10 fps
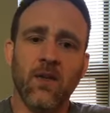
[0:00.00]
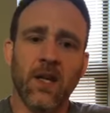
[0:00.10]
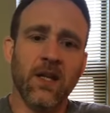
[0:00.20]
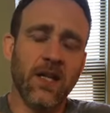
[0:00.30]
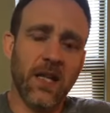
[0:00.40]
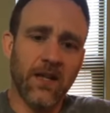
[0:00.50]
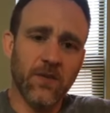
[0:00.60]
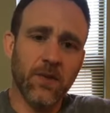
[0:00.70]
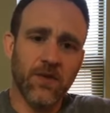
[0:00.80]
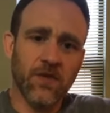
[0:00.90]
then in the
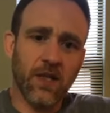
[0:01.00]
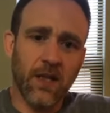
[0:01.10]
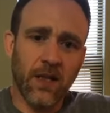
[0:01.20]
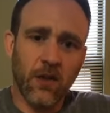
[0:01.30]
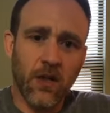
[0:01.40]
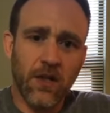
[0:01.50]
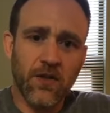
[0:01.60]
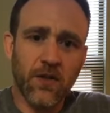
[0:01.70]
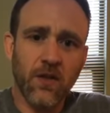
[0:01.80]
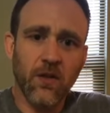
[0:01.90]
announcements you'll see that I
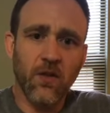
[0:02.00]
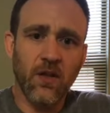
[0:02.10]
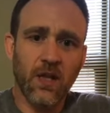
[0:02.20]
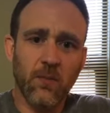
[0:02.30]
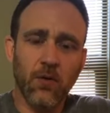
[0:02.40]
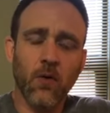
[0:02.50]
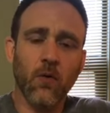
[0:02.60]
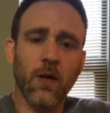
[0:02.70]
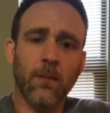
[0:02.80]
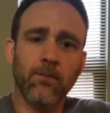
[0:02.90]
launched the
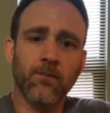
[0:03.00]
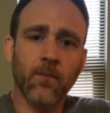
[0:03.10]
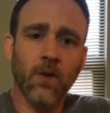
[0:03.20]
program.